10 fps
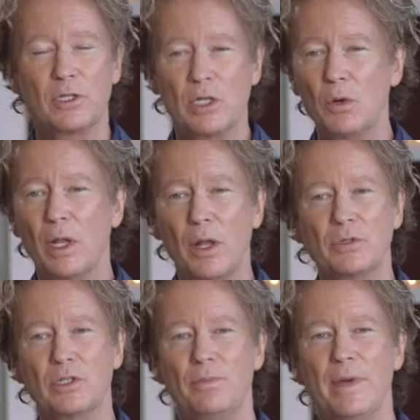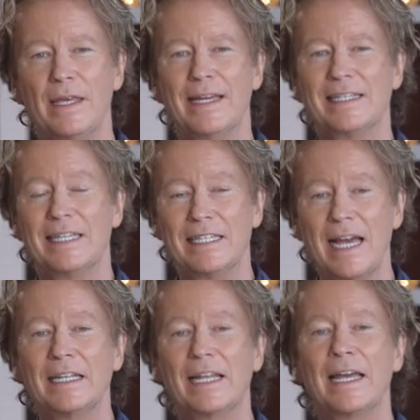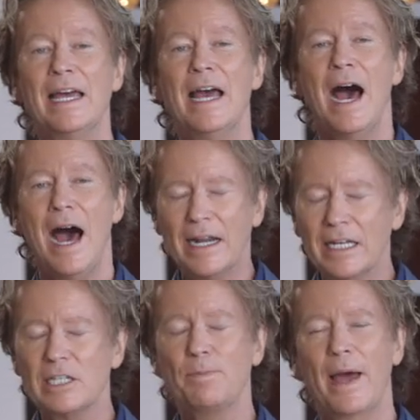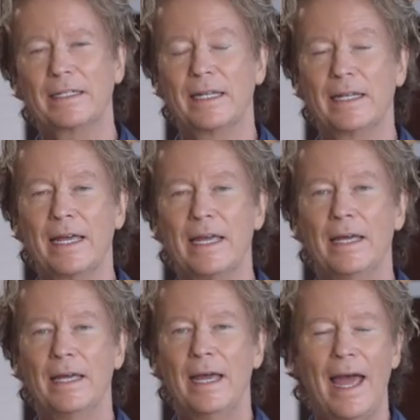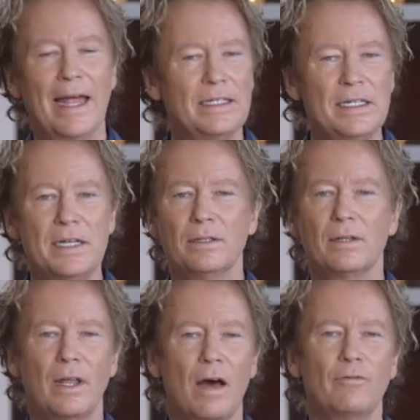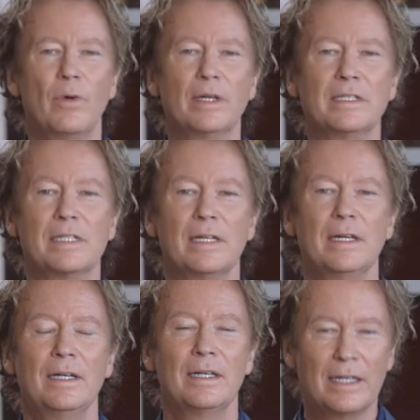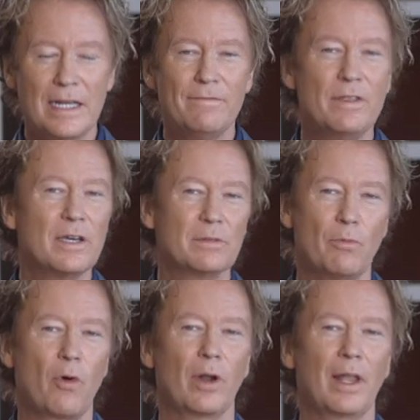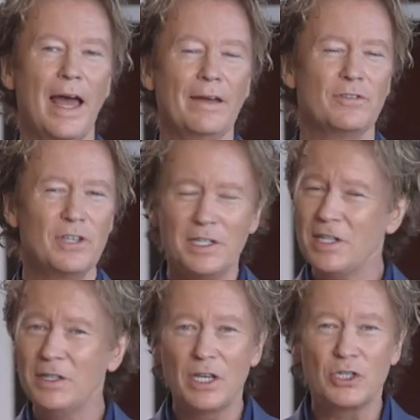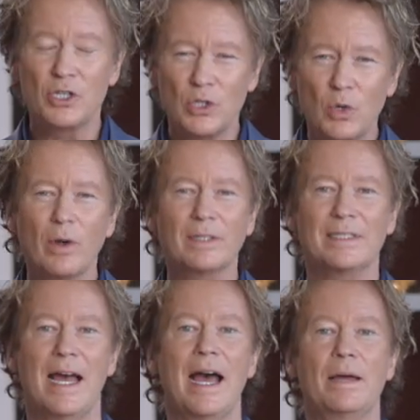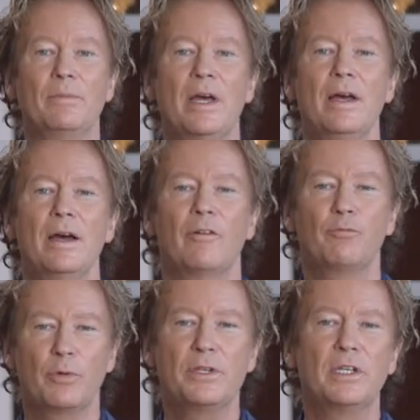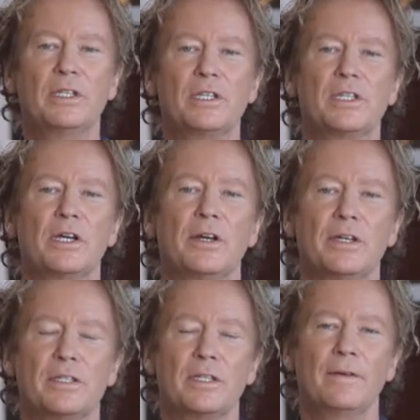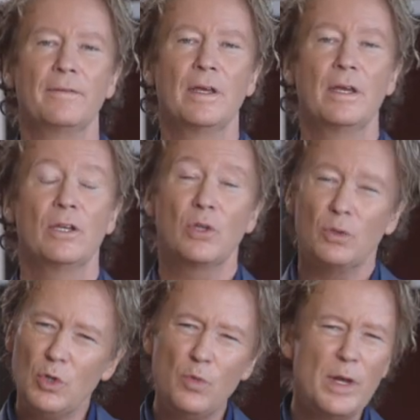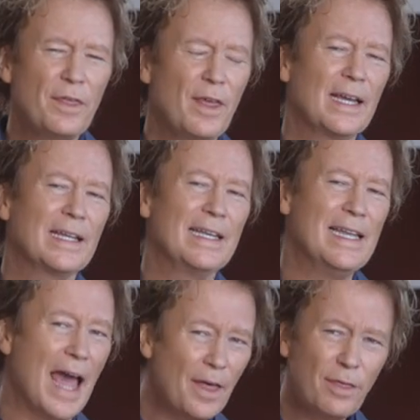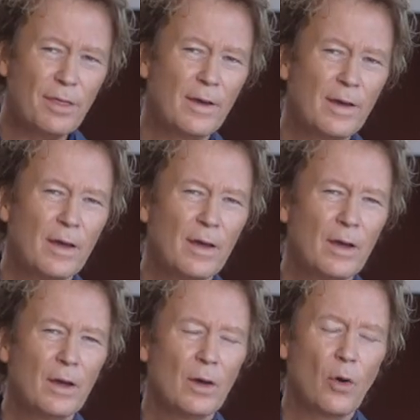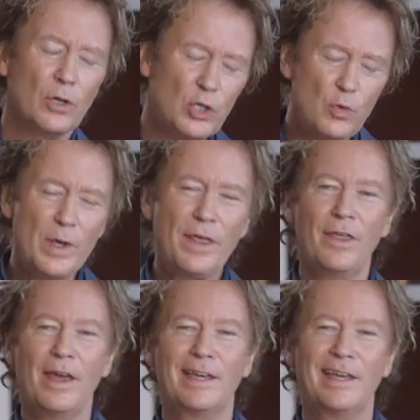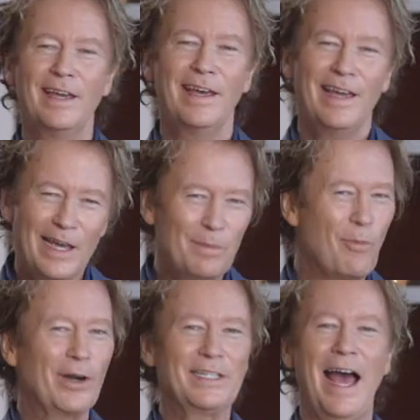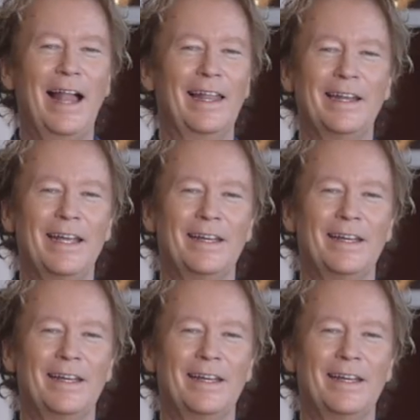so close to me that suddenly, unexpectedly, had dear loved ones leave this mortal life just in this short time of preaching this series. So do we think death, or do we think immortality?